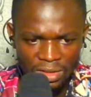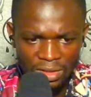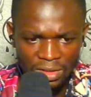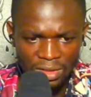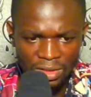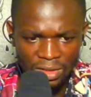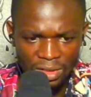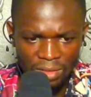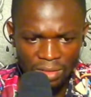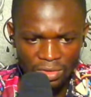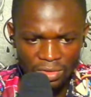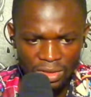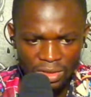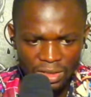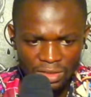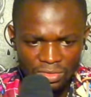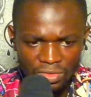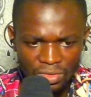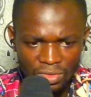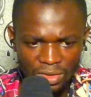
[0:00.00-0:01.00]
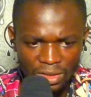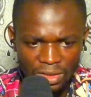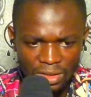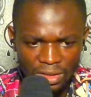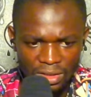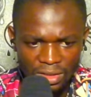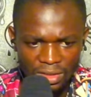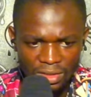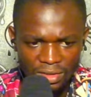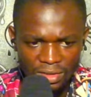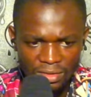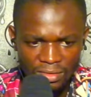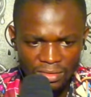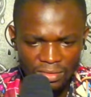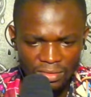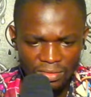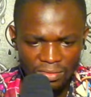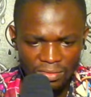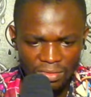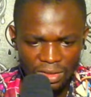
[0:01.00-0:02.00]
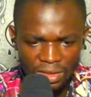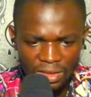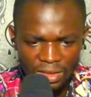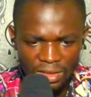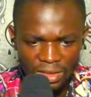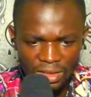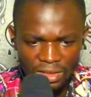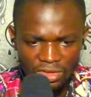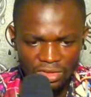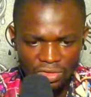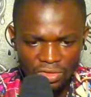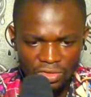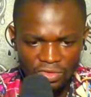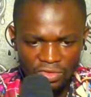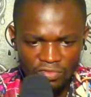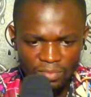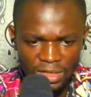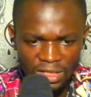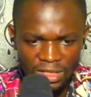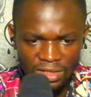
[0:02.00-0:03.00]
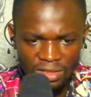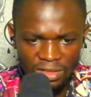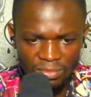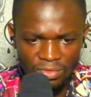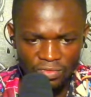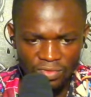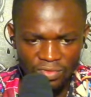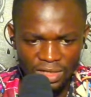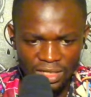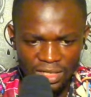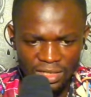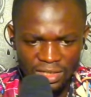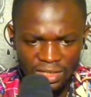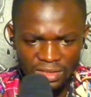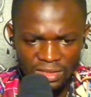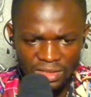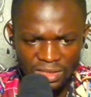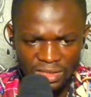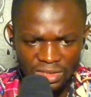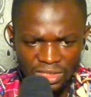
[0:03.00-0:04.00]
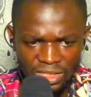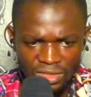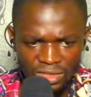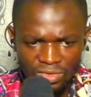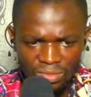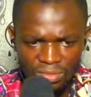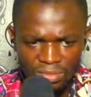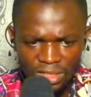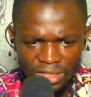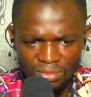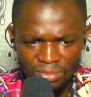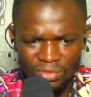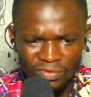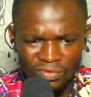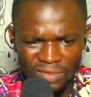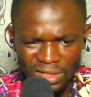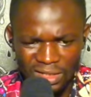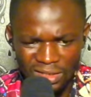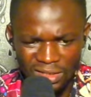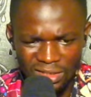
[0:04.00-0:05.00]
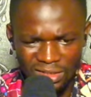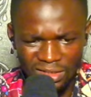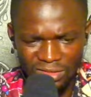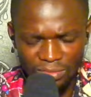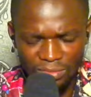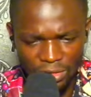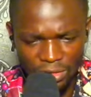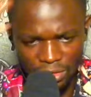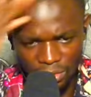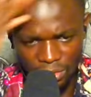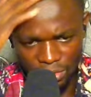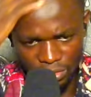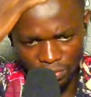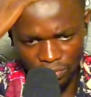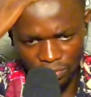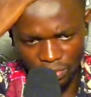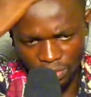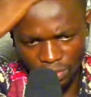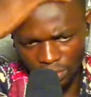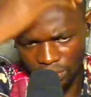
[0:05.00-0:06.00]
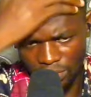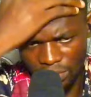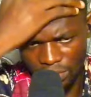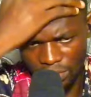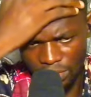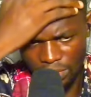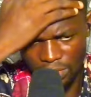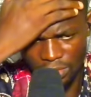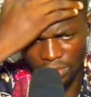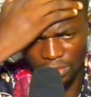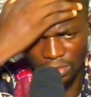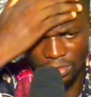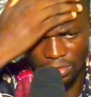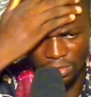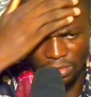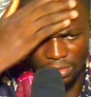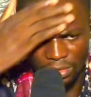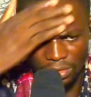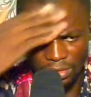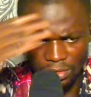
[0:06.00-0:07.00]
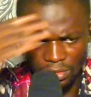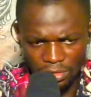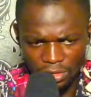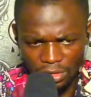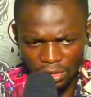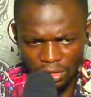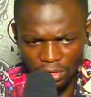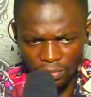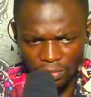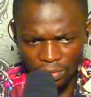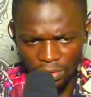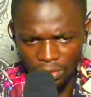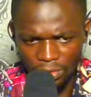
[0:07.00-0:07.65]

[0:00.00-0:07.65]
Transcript: I'm looking at going here with the intention of playing a move like this and trying to play a move like this, but it doesn't work. Doesn't really work.